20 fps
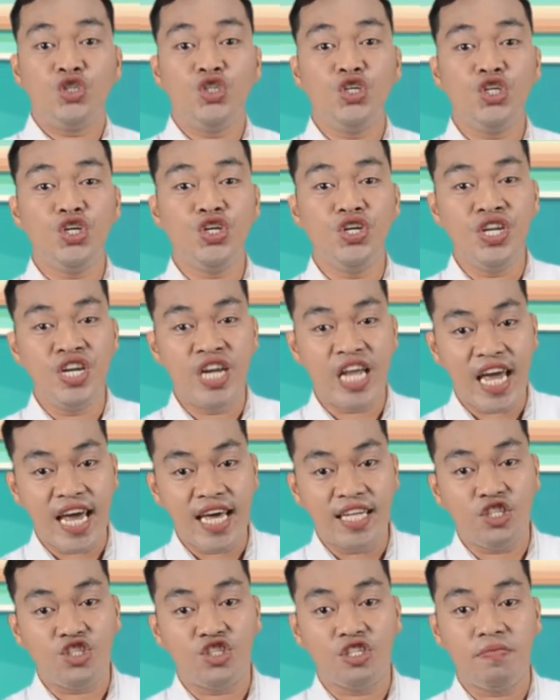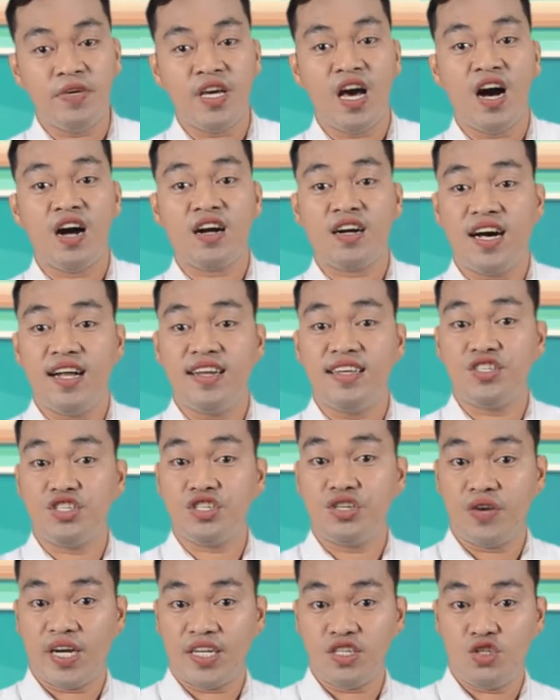Do you need to be a
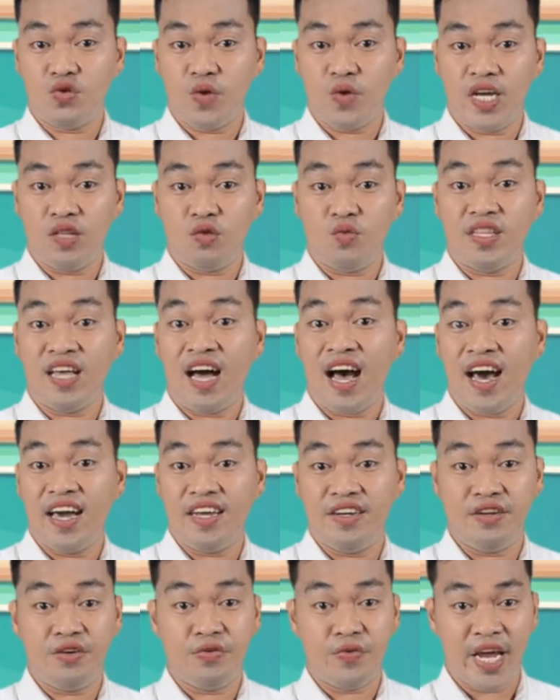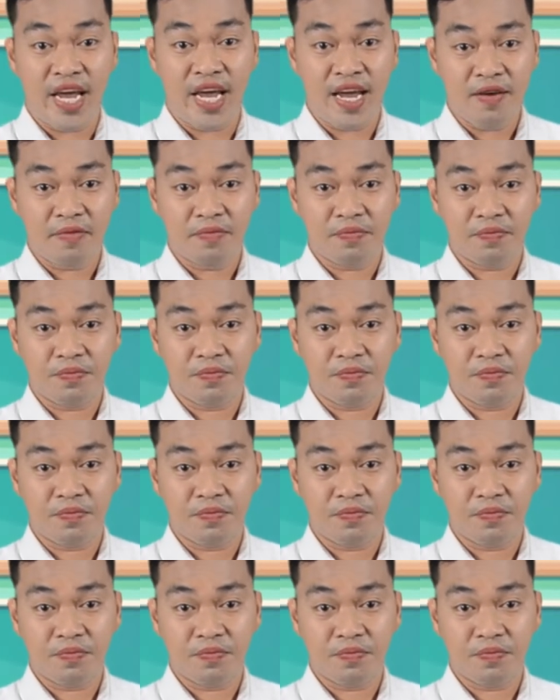college graduate with a high degree?